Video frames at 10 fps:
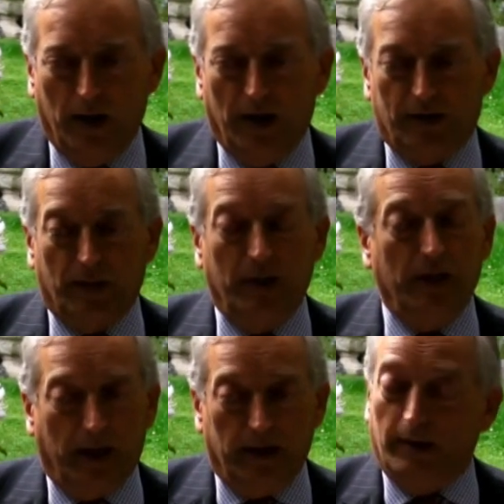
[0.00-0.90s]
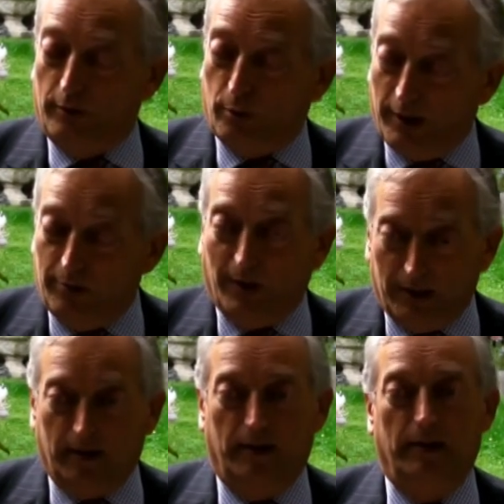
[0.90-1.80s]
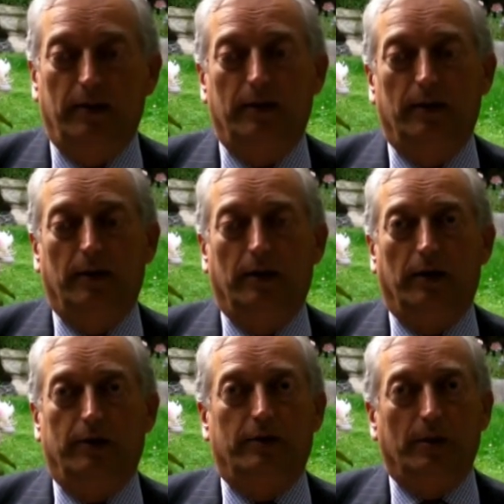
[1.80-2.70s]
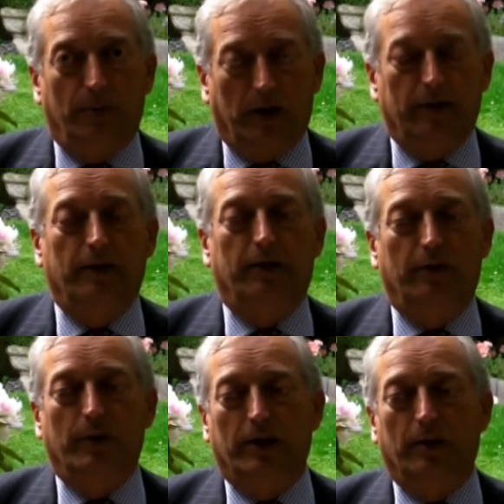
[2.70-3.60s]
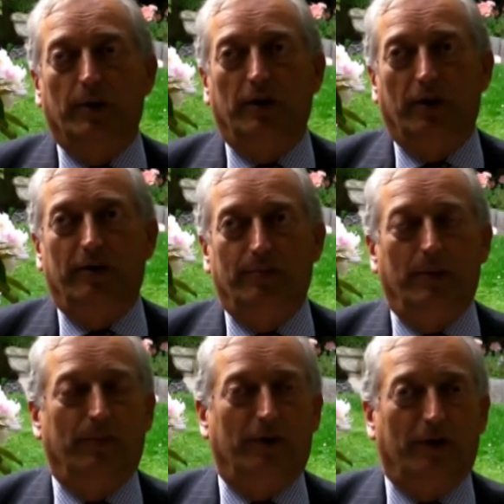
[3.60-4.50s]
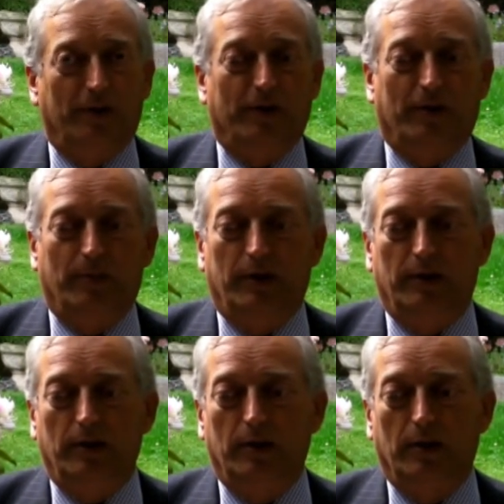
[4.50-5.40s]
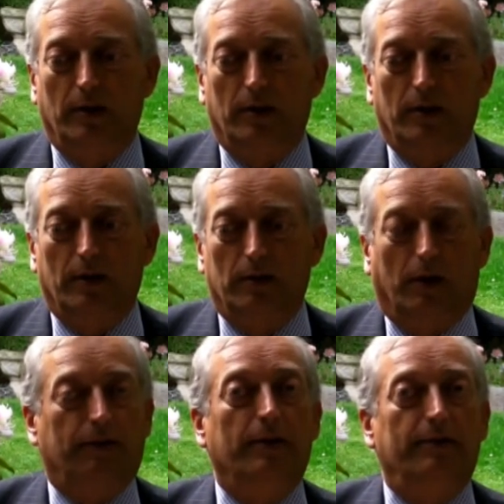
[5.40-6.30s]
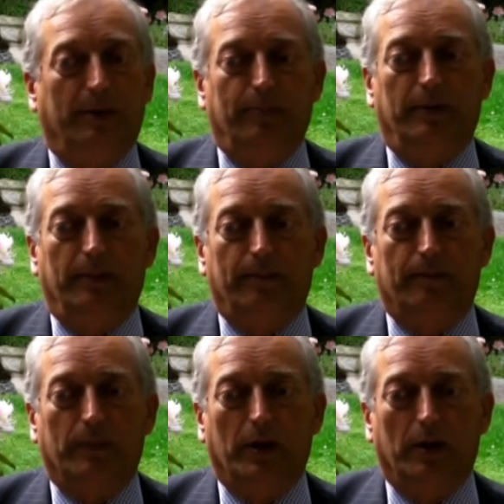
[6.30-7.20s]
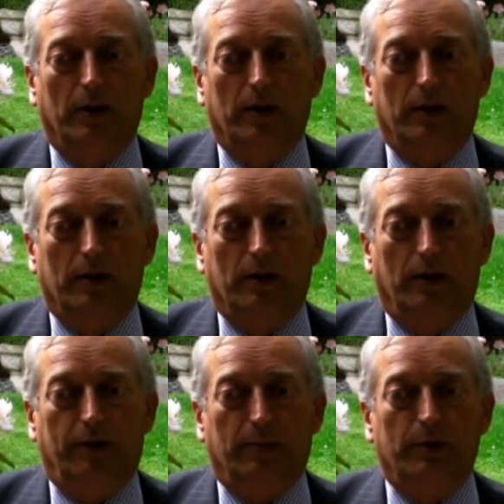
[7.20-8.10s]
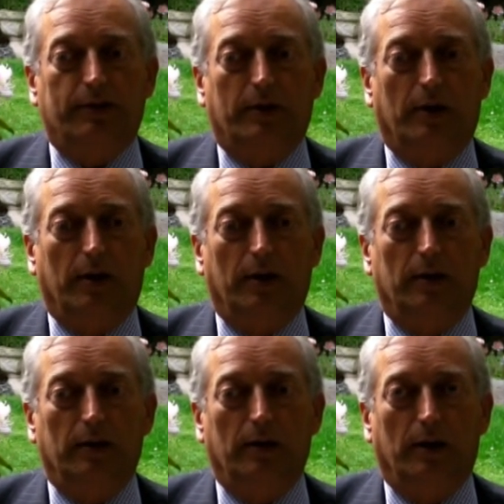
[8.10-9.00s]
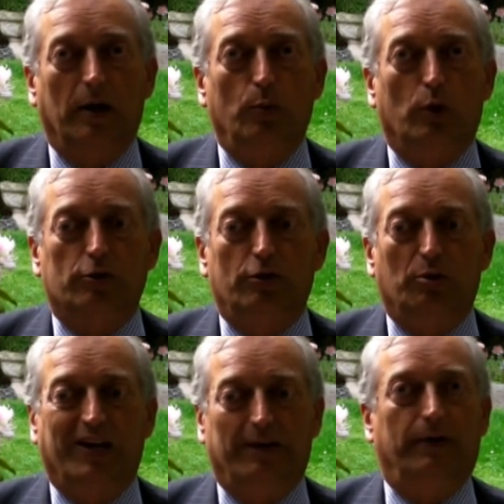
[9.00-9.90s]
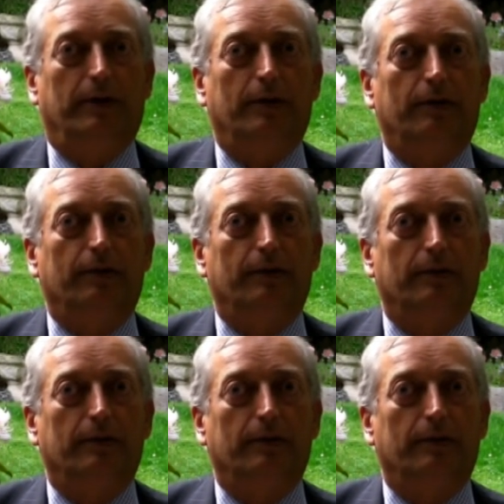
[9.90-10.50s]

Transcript: So in the end, and quite rightly, uh, Joe Barton, the ranking minority member on the committee, lost his temper. He said, Mr. Karl, I want your evidence